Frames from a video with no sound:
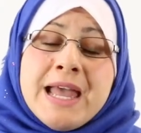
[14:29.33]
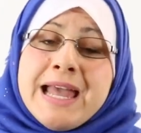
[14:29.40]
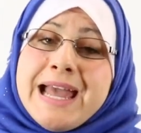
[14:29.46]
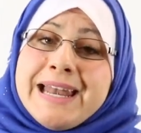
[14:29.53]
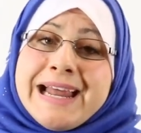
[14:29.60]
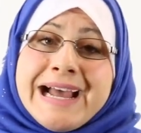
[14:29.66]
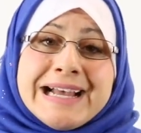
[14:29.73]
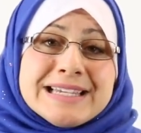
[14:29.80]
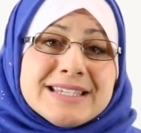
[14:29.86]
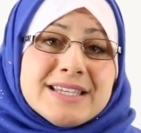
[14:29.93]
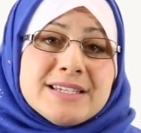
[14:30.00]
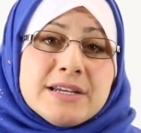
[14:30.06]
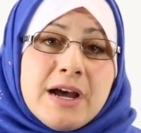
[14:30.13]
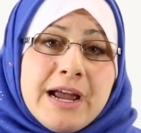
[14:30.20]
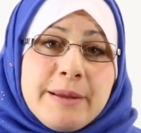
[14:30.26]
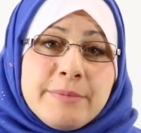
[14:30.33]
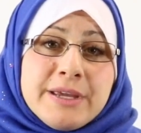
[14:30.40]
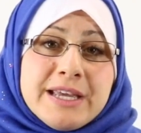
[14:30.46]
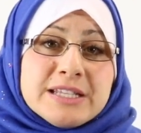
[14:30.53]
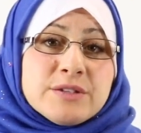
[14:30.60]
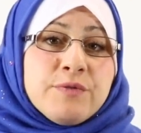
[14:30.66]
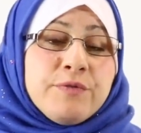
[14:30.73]
And as the time
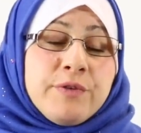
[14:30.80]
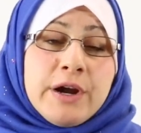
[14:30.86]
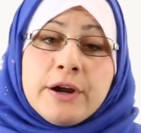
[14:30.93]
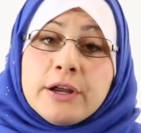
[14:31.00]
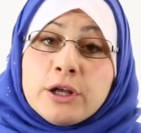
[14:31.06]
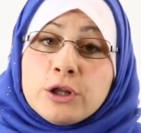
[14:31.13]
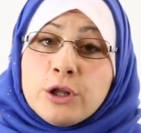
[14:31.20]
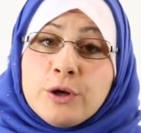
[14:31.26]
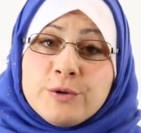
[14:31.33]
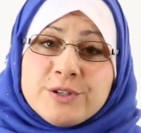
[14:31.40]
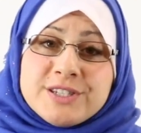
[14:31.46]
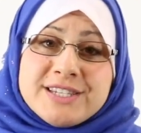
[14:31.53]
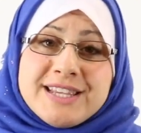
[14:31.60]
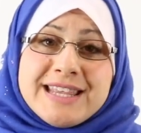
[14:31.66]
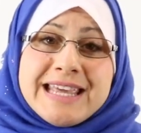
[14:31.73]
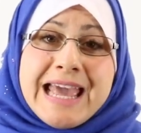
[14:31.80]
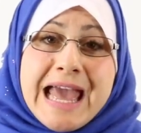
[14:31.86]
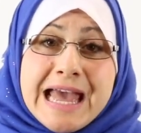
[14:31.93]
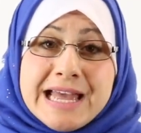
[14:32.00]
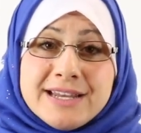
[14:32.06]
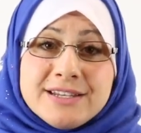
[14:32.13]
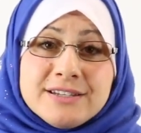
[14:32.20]
gets very close to the
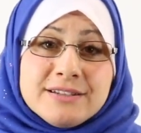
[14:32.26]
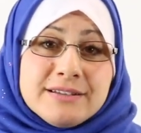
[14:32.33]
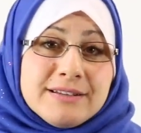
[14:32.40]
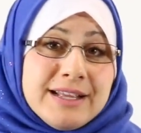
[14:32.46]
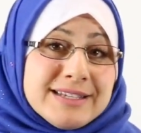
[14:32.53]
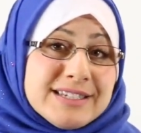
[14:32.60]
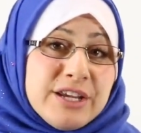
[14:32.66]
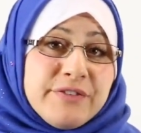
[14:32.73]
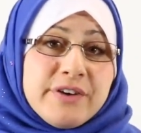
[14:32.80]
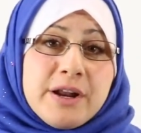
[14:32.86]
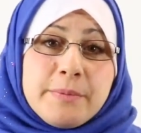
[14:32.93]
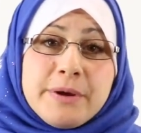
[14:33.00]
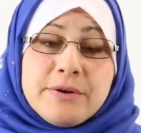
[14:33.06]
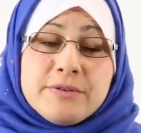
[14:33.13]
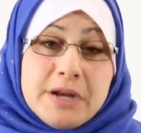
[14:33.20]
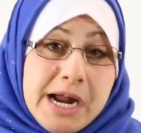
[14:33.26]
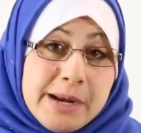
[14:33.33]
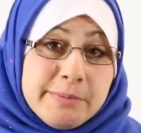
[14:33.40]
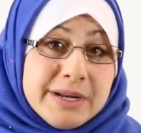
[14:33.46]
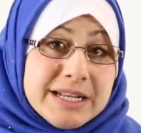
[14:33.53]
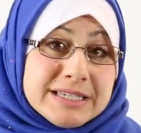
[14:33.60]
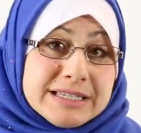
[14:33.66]
end, let's say you've got about
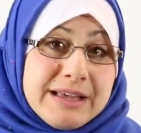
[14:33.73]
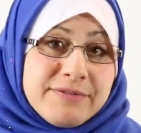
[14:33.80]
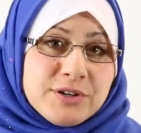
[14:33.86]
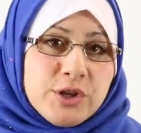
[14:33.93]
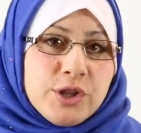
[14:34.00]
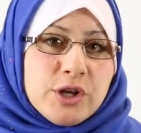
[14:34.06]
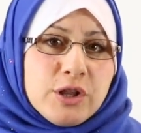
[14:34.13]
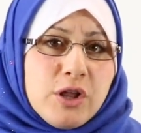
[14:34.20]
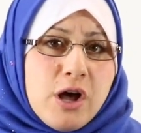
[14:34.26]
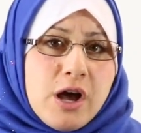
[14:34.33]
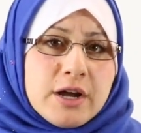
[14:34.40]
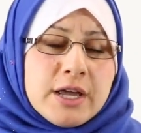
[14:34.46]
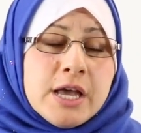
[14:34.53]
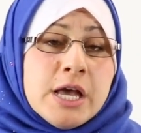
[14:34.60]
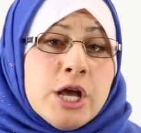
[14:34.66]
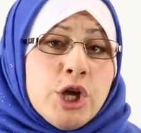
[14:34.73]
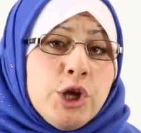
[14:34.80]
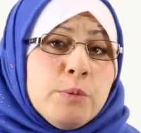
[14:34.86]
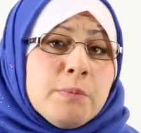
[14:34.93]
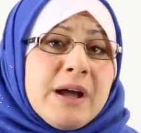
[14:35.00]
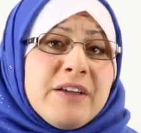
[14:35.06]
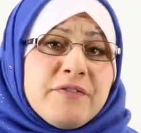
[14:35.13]
9 minutes left on the clock,
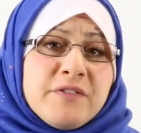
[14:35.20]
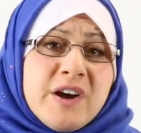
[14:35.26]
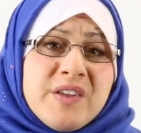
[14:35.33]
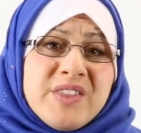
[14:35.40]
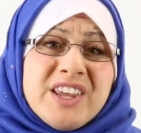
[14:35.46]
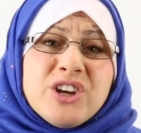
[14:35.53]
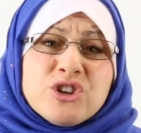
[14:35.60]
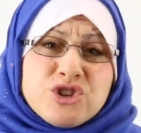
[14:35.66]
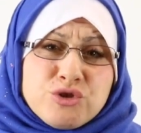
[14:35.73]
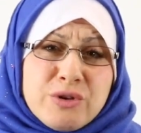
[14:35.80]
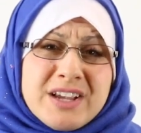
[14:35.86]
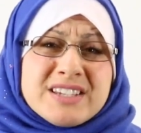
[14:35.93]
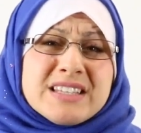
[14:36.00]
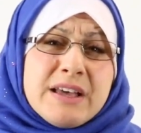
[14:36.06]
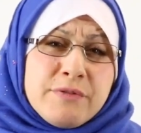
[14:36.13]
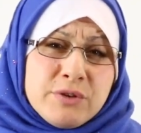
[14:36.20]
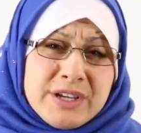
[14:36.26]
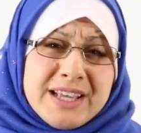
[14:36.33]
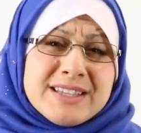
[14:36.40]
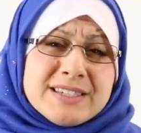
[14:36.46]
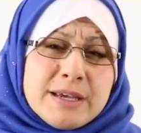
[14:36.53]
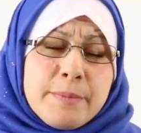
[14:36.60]
you might find that your stress level
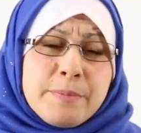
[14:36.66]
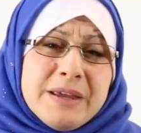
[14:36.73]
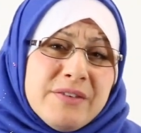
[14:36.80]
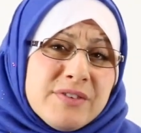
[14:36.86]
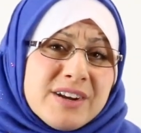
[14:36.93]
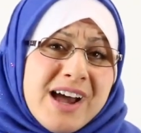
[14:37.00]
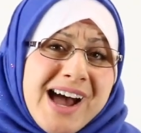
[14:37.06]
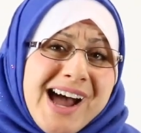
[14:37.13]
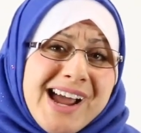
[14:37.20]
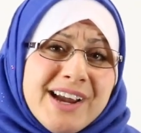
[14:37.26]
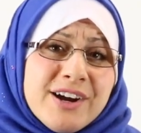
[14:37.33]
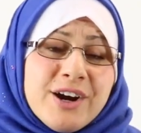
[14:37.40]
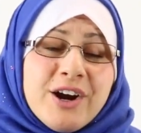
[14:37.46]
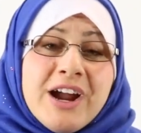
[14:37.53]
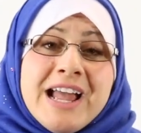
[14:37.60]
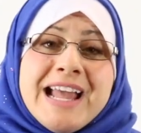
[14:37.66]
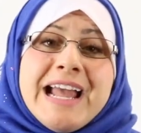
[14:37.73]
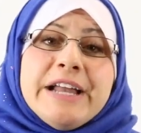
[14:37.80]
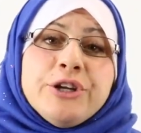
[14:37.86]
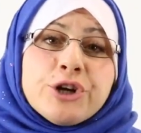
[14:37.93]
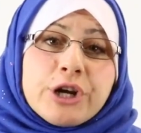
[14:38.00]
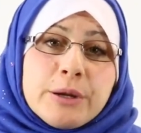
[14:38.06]
gets up even higher
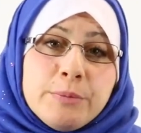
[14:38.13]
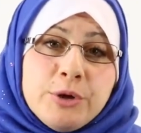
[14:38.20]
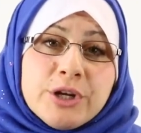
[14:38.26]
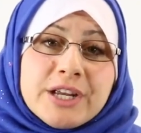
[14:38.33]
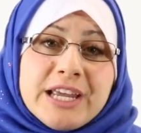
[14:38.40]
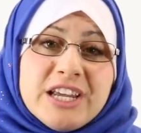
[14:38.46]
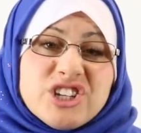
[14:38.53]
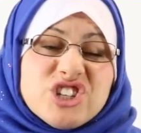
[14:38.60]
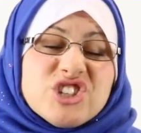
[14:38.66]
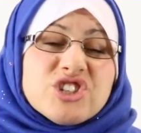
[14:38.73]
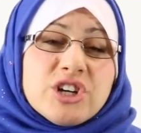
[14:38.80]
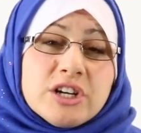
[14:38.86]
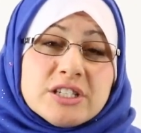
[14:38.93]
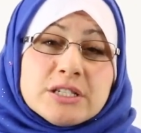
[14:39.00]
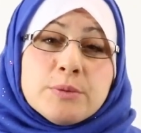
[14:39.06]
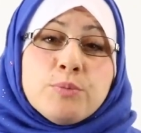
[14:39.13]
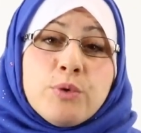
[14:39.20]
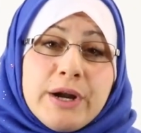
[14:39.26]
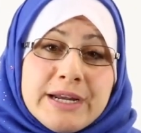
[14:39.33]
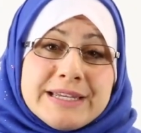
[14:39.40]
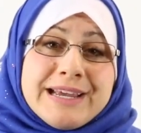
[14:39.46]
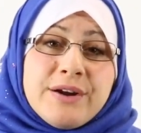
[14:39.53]
and your communication starts to
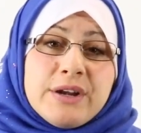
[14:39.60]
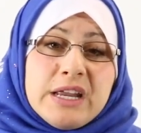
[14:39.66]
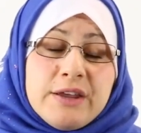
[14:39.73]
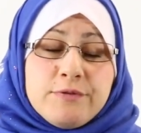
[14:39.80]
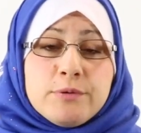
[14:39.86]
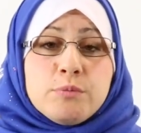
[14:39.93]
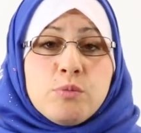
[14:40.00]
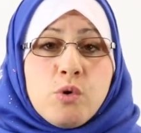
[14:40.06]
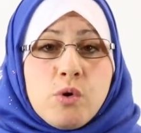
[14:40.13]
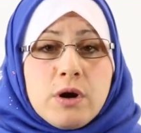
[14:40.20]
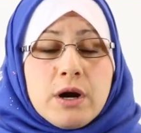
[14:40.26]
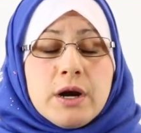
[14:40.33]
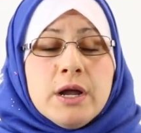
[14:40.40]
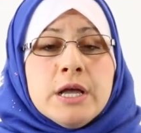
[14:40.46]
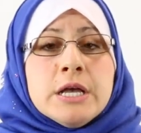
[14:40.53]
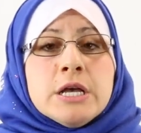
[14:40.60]
break down even more.